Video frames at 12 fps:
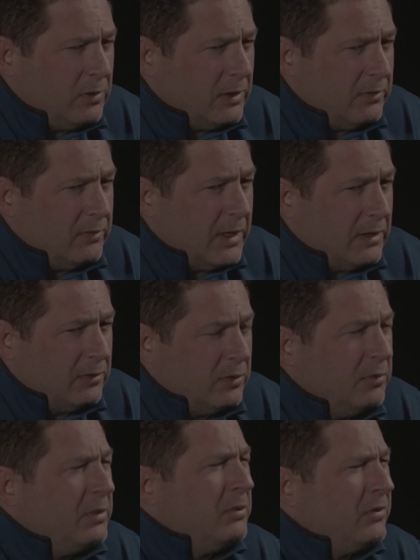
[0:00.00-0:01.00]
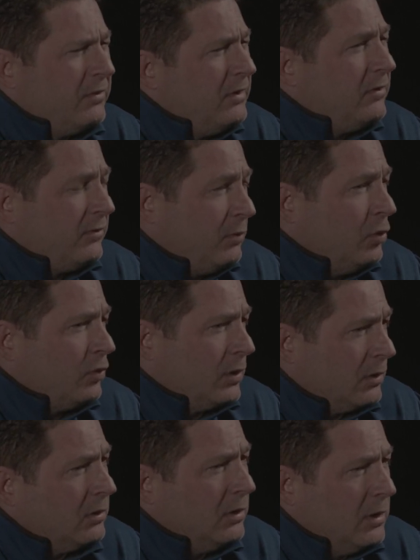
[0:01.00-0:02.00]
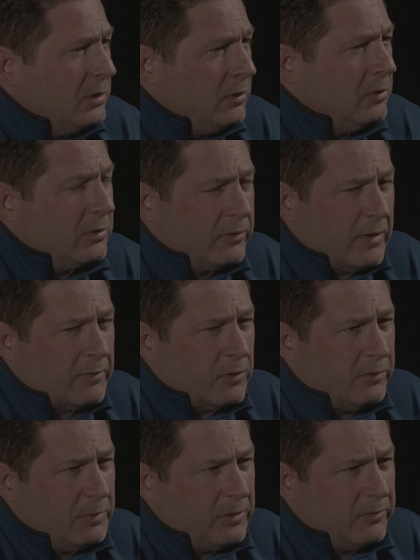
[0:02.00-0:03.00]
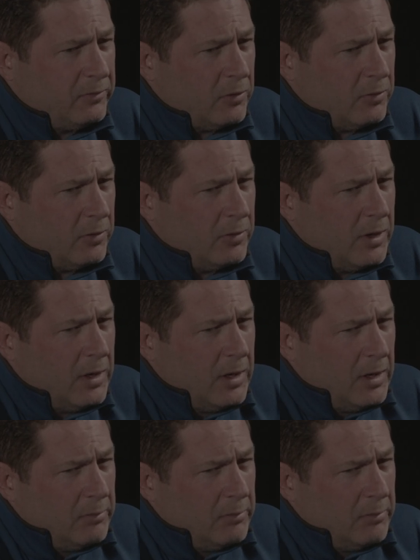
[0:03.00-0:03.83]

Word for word: You know, I did that a little, but mostly to smoke. Mm-hmm. You know, because mm-hmm. I've always been a stoner.